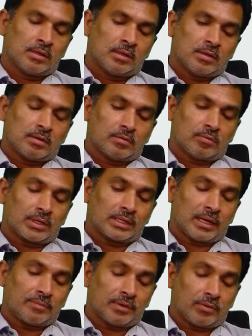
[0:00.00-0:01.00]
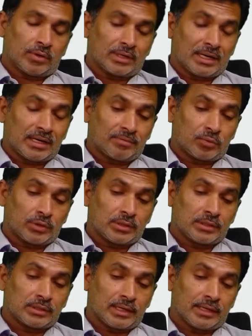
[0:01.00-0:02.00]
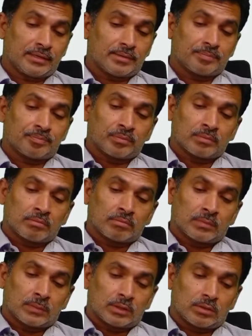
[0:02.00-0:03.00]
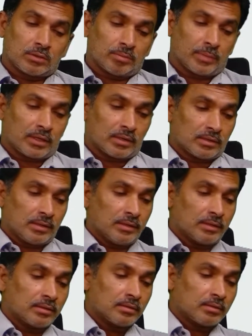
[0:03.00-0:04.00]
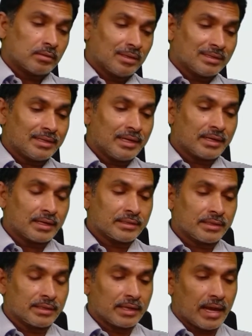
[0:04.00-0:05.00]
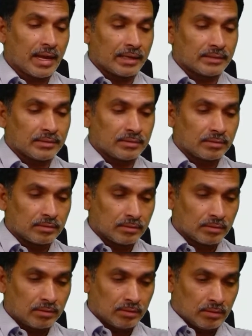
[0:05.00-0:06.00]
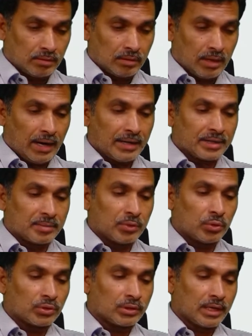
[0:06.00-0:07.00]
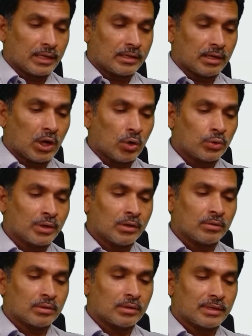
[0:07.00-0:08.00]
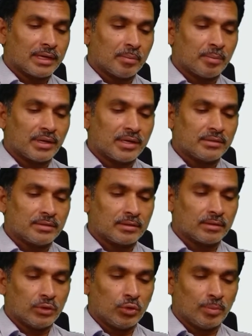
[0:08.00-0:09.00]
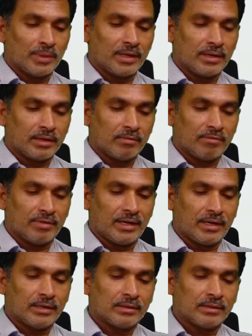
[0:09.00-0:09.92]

what kind of questions, like, so because here this data set has the attributes like outlook, temperature, humidity, wind,